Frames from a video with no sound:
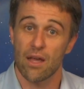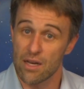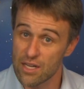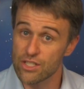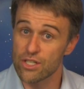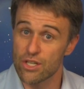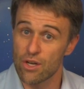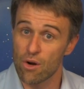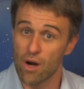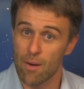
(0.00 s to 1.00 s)
In addition to
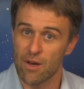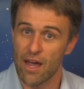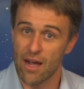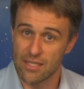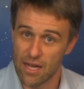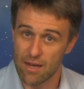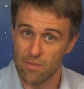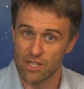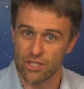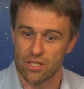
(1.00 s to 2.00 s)
no carbon dioxide
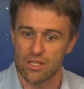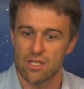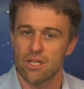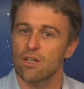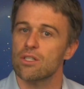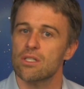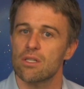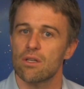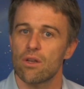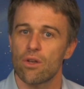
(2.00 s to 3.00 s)
emissions,
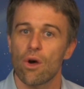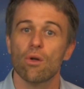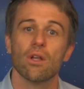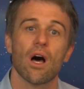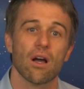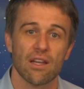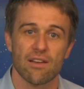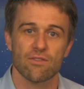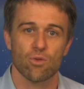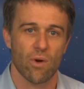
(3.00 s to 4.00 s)
there's no
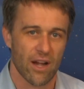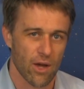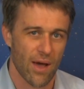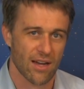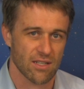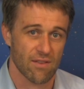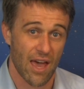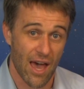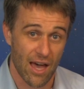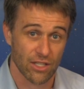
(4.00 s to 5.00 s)
long-lived radioactive
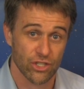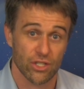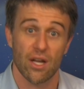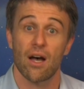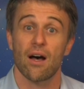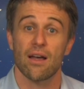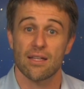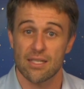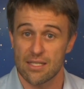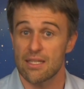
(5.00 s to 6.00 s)
ash, uh,
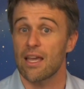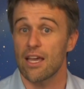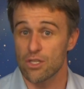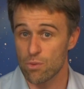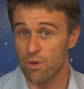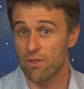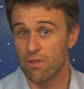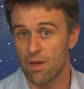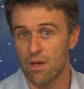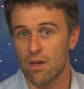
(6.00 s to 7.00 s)
as is the case
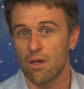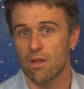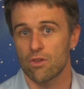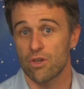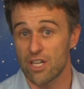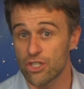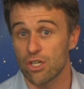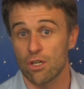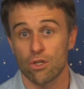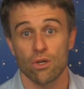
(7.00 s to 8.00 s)
with
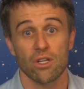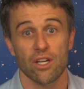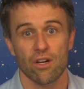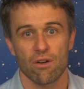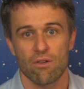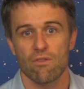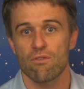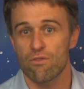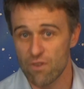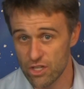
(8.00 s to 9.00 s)
traditional nuclear
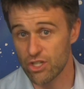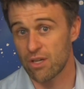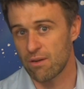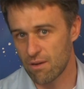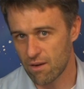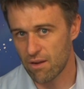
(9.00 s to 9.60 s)
fission